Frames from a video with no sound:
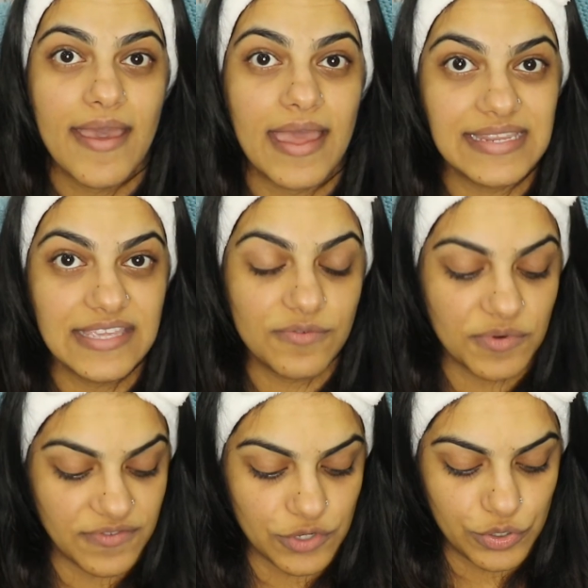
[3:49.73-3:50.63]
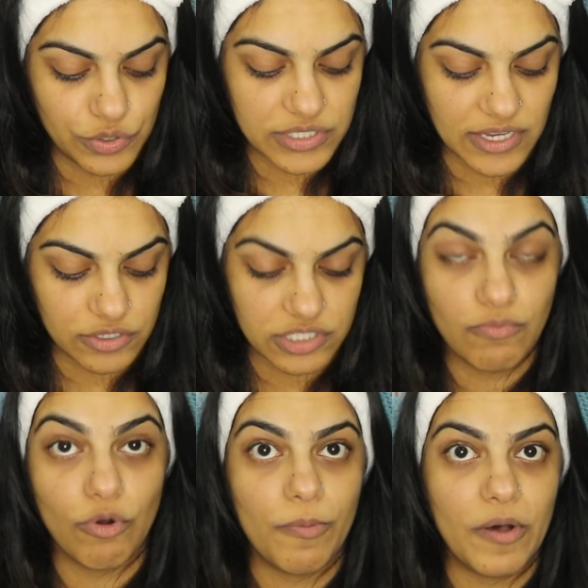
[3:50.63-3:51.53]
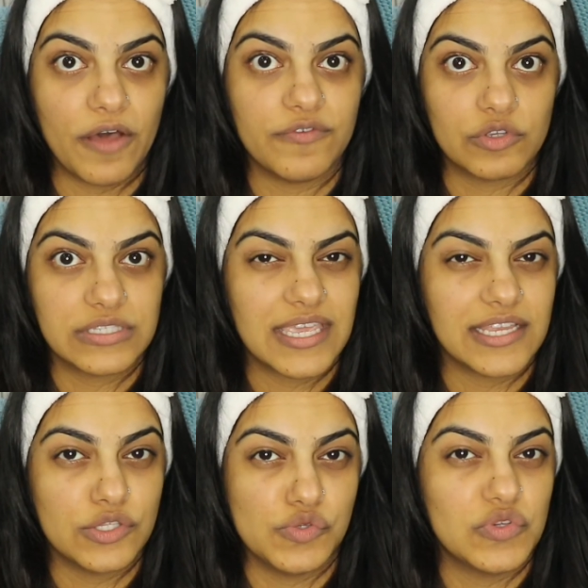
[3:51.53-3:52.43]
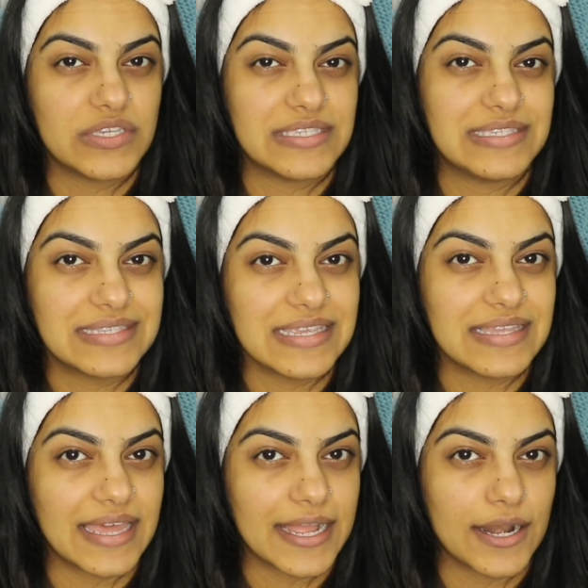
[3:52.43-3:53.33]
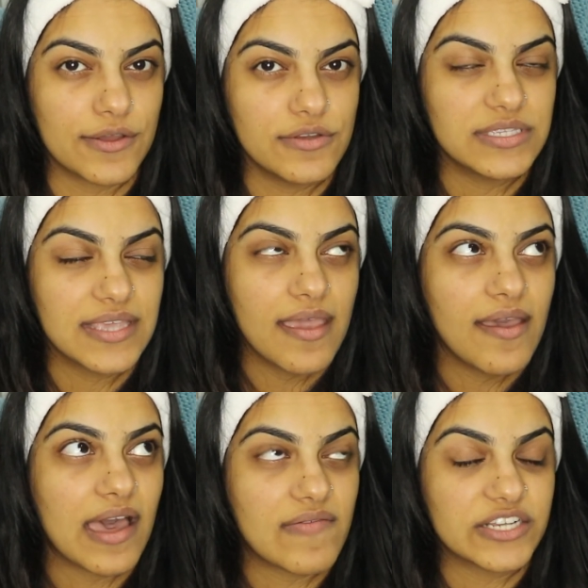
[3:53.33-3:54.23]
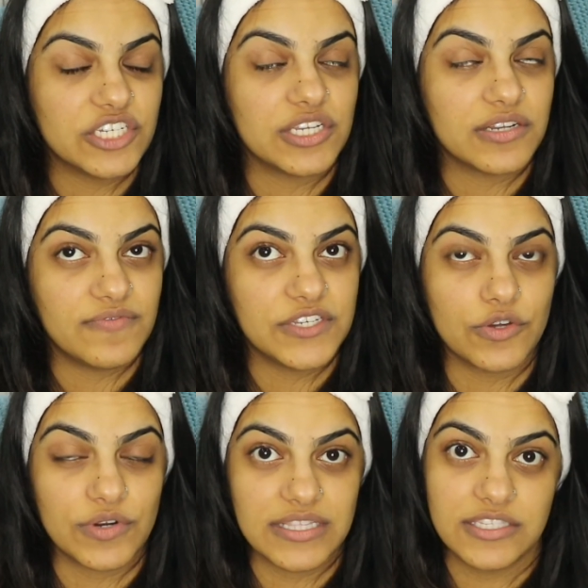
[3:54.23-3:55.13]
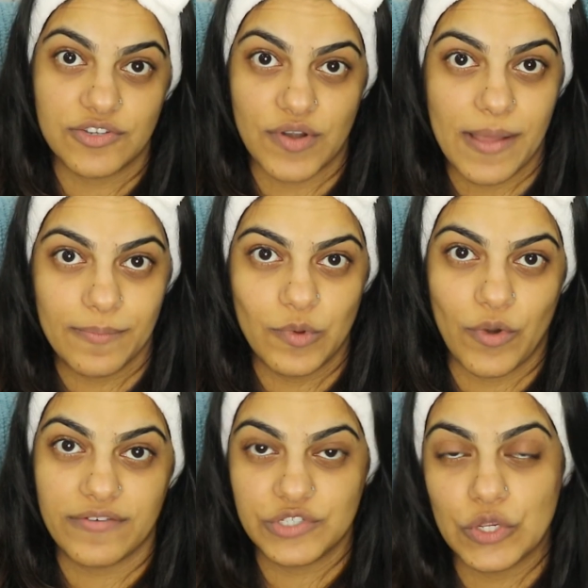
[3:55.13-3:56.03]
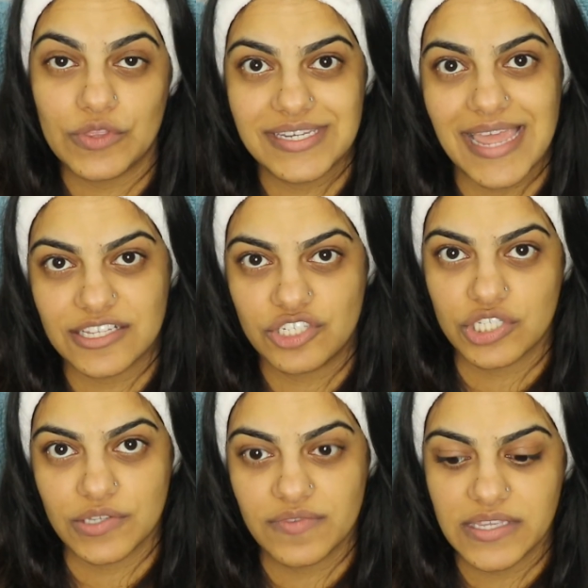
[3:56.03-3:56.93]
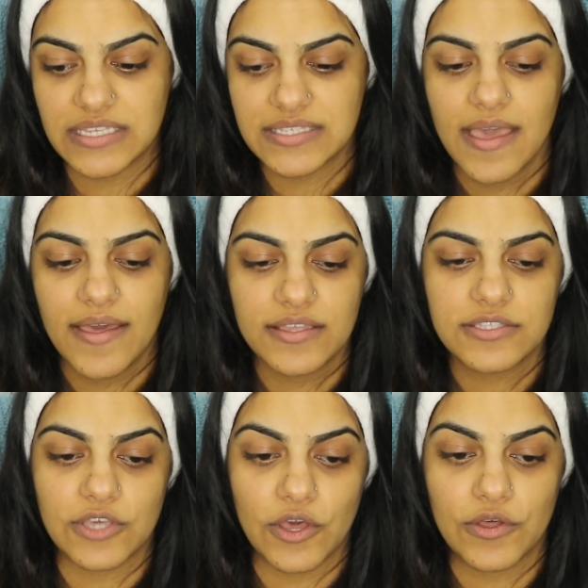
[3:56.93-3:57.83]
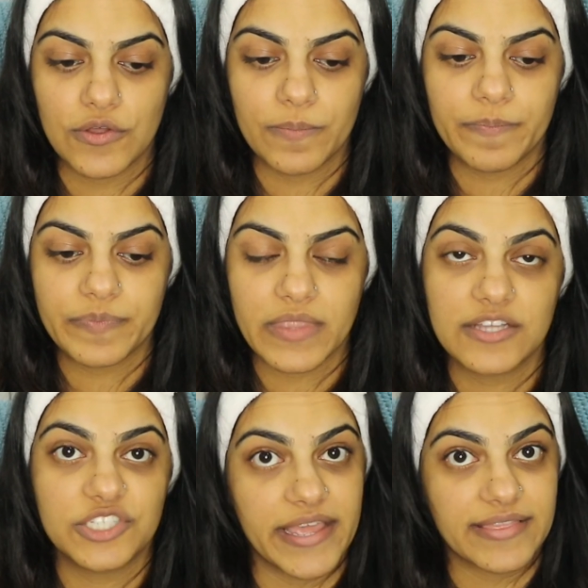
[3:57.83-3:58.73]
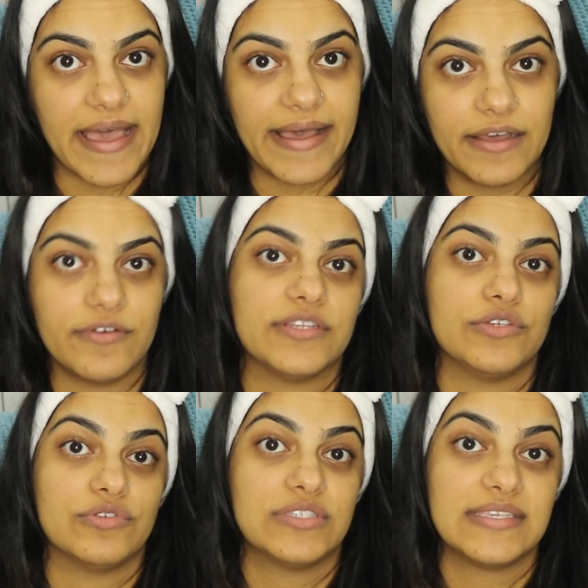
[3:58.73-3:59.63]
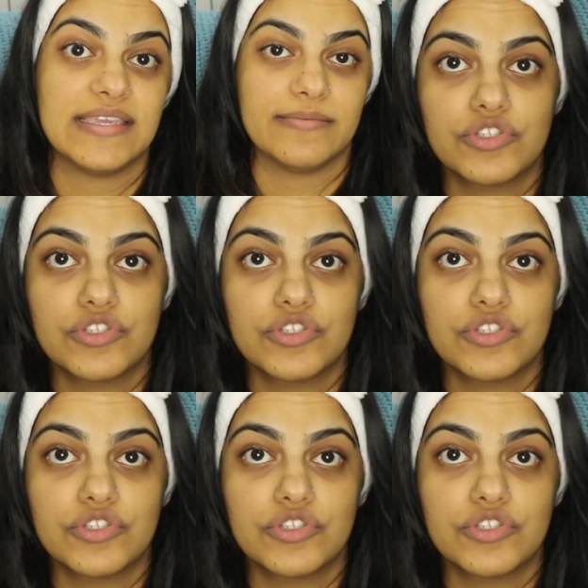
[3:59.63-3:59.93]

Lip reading: And even if you use it on a small part of your skin, you can see that it glows. I've actually done a video on Instagram where I've shown the textures of these. So check that out and you'll see.